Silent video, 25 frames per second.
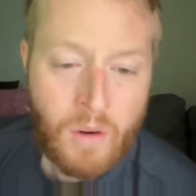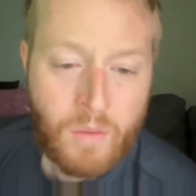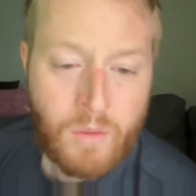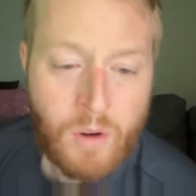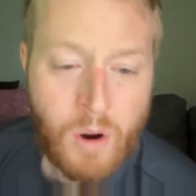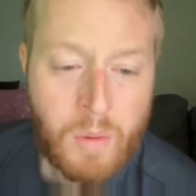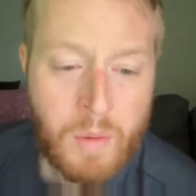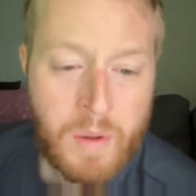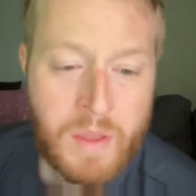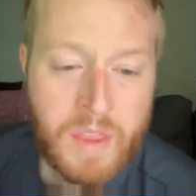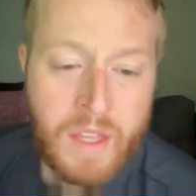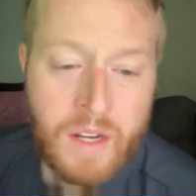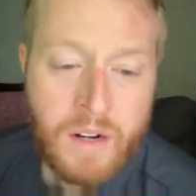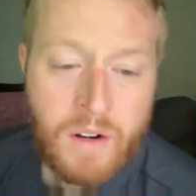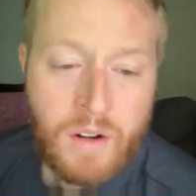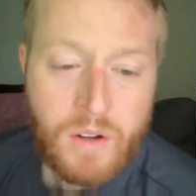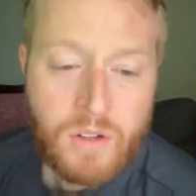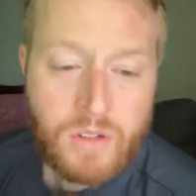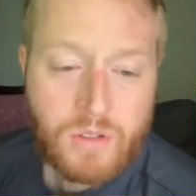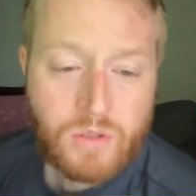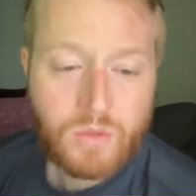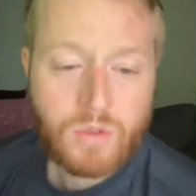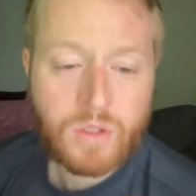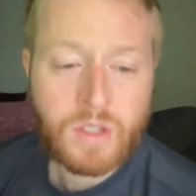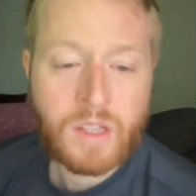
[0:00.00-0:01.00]
Roma then
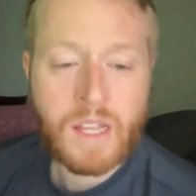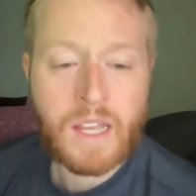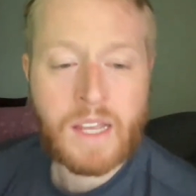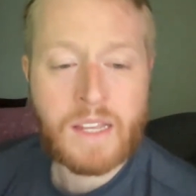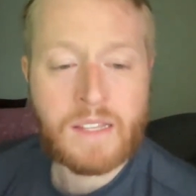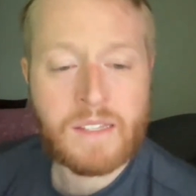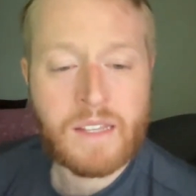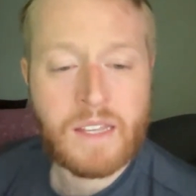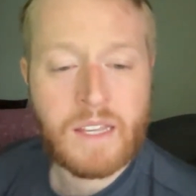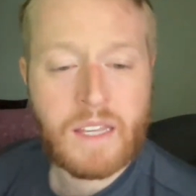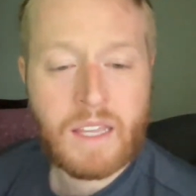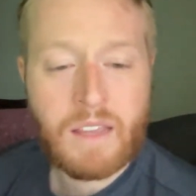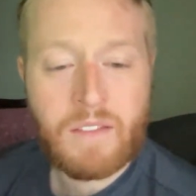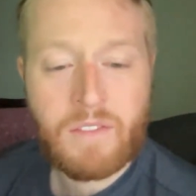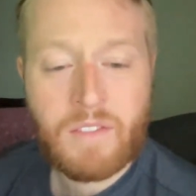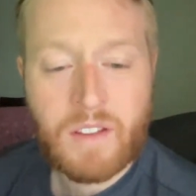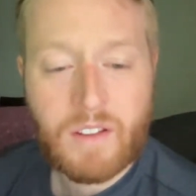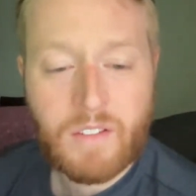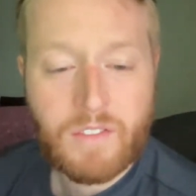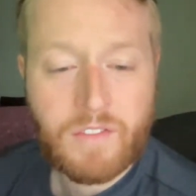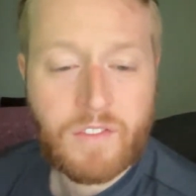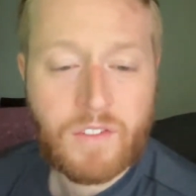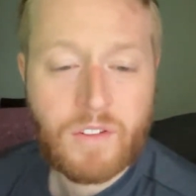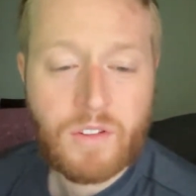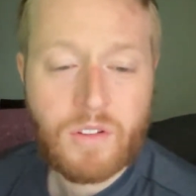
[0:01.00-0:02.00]
hosts Udinese,
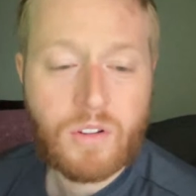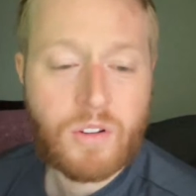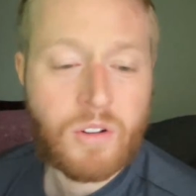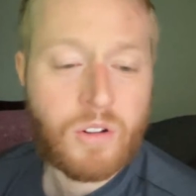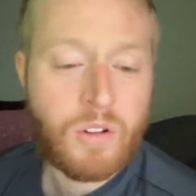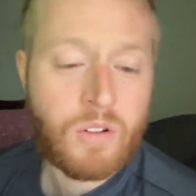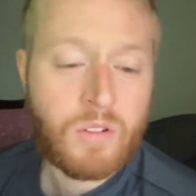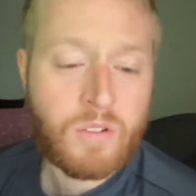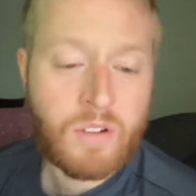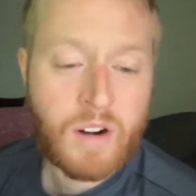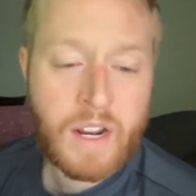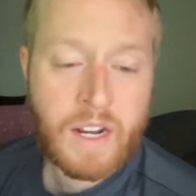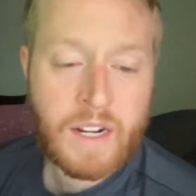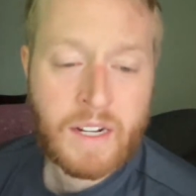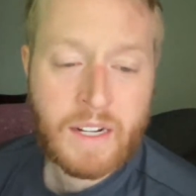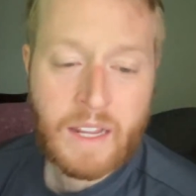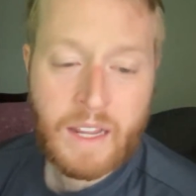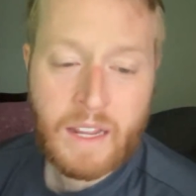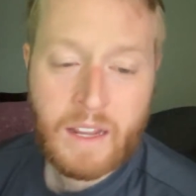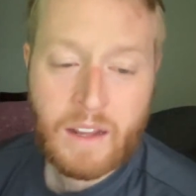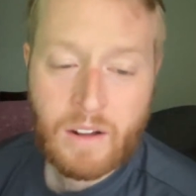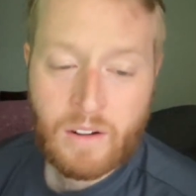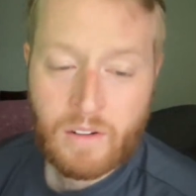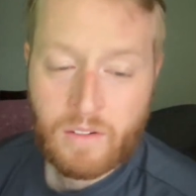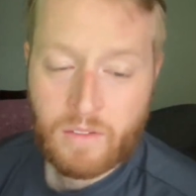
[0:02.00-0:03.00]
giving a full goal right
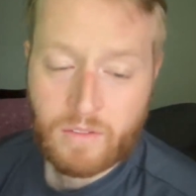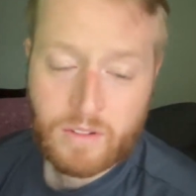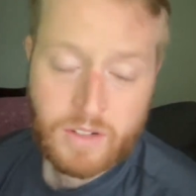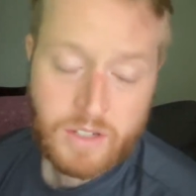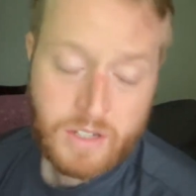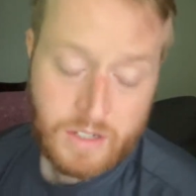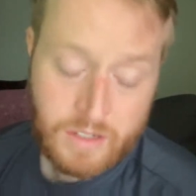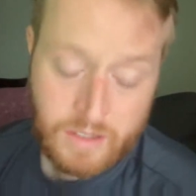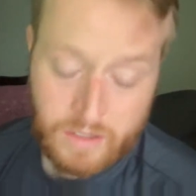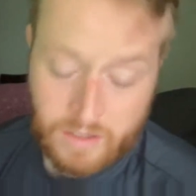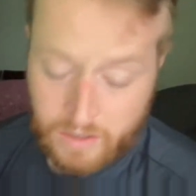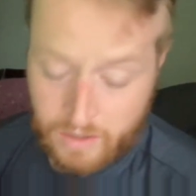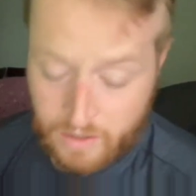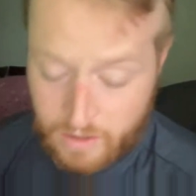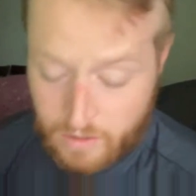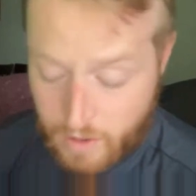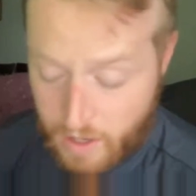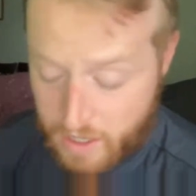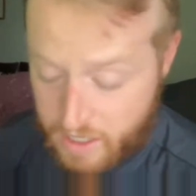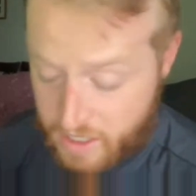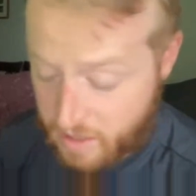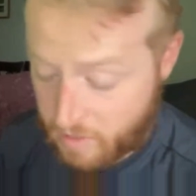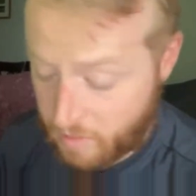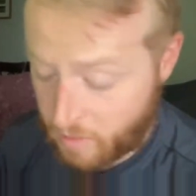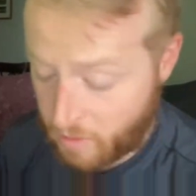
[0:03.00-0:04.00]
now, which is
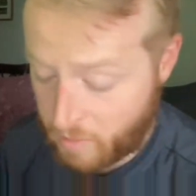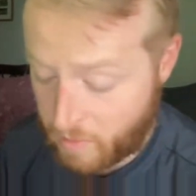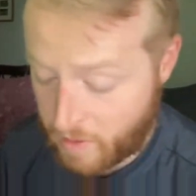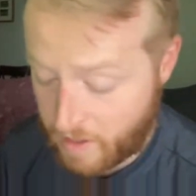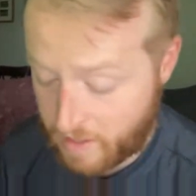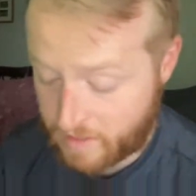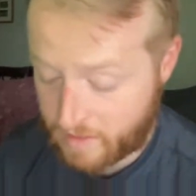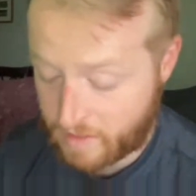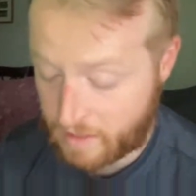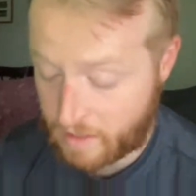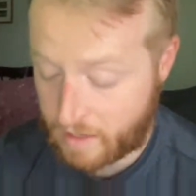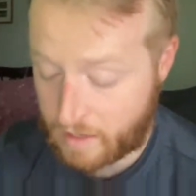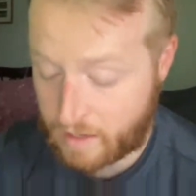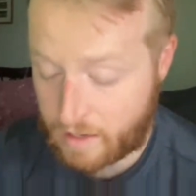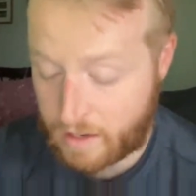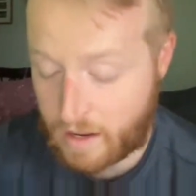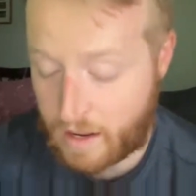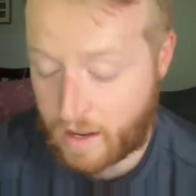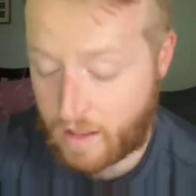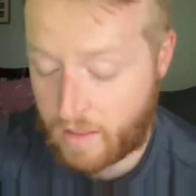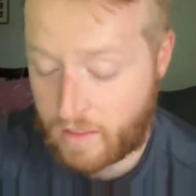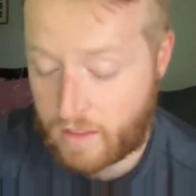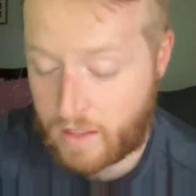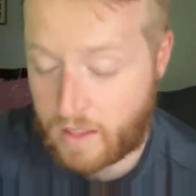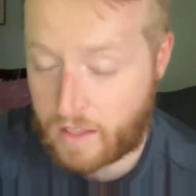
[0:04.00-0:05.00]
questionable based on
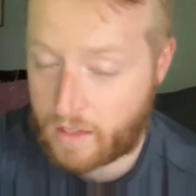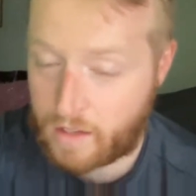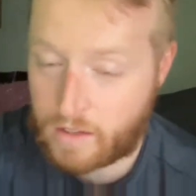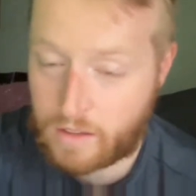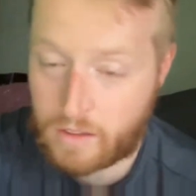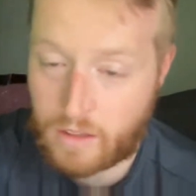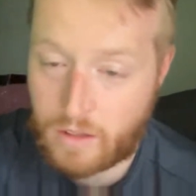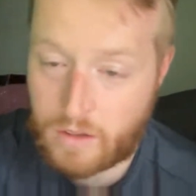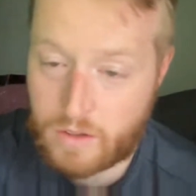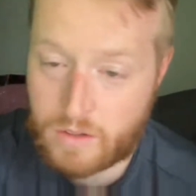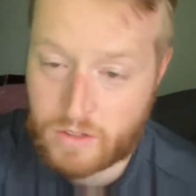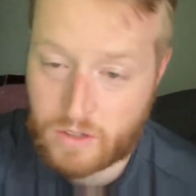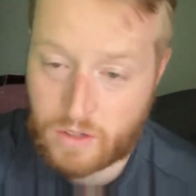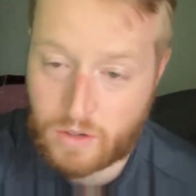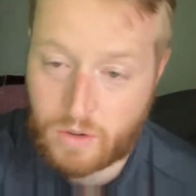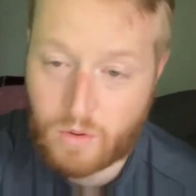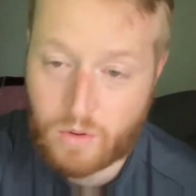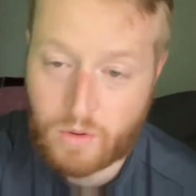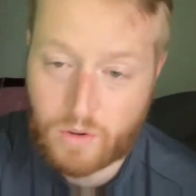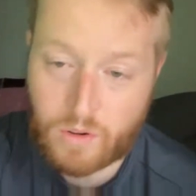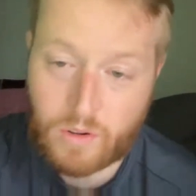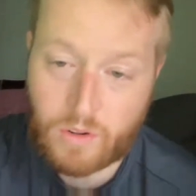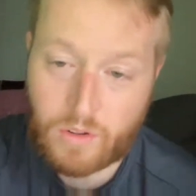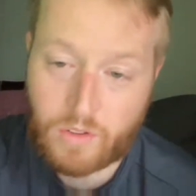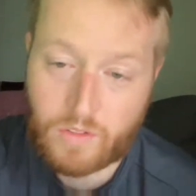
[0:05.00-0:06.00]
how they close a
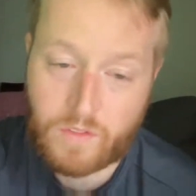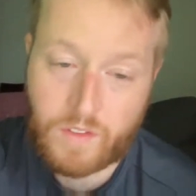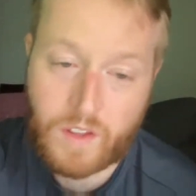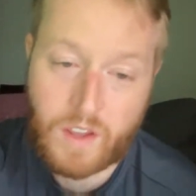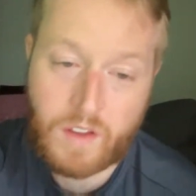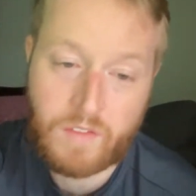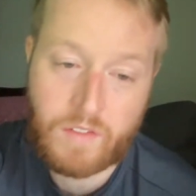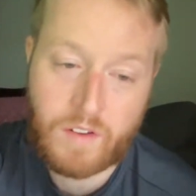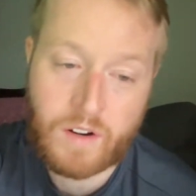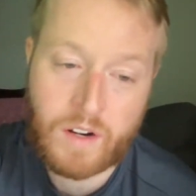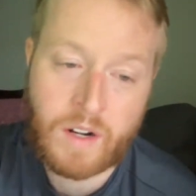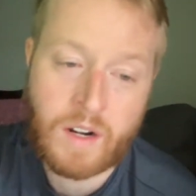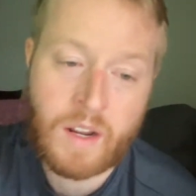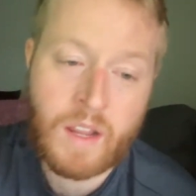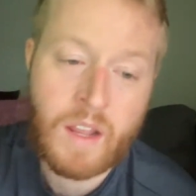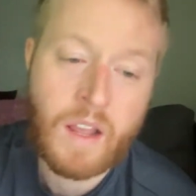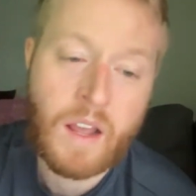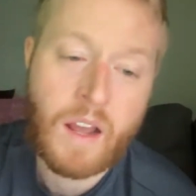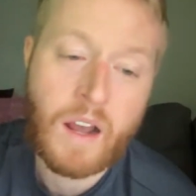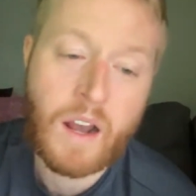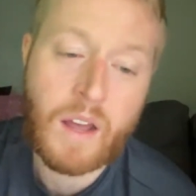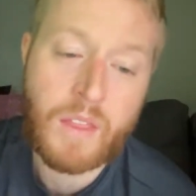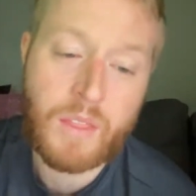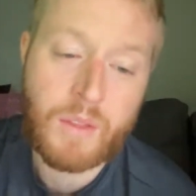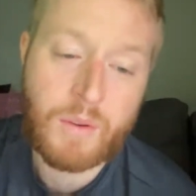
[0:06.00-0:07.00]
quarter goal favorite
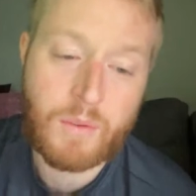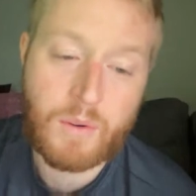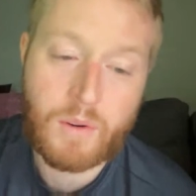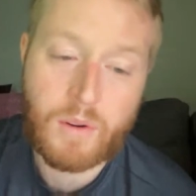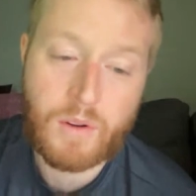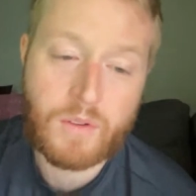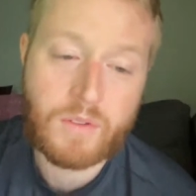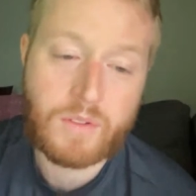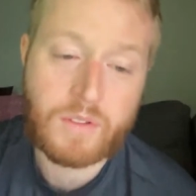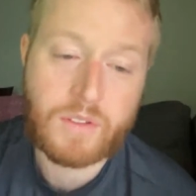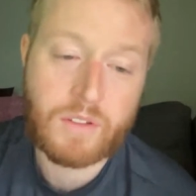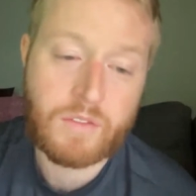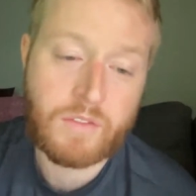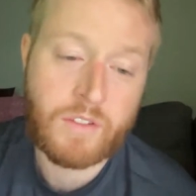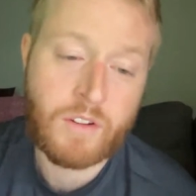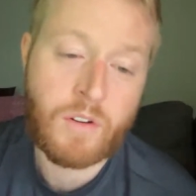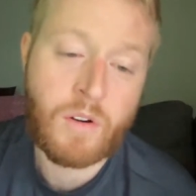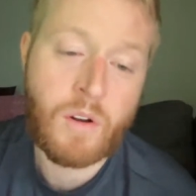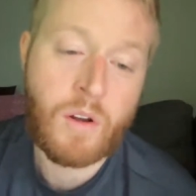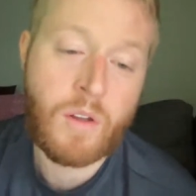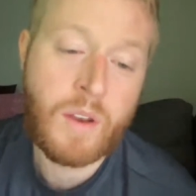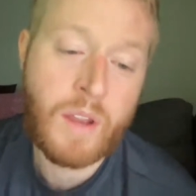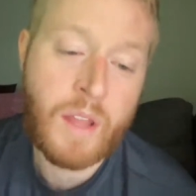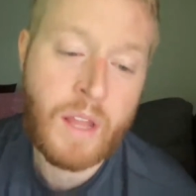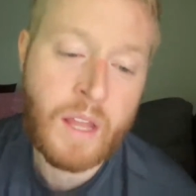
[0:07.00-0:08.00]
on the road to
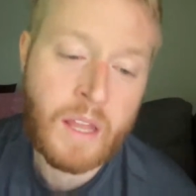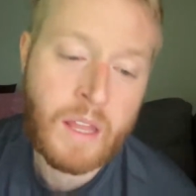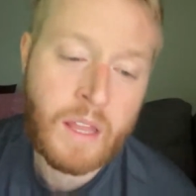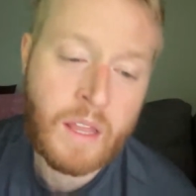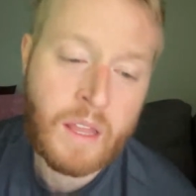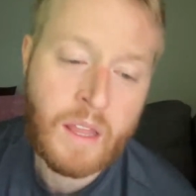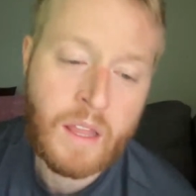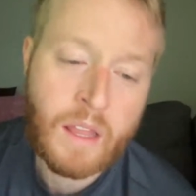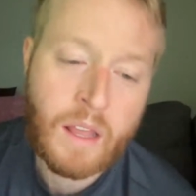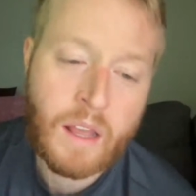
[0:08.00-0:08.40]
Verona.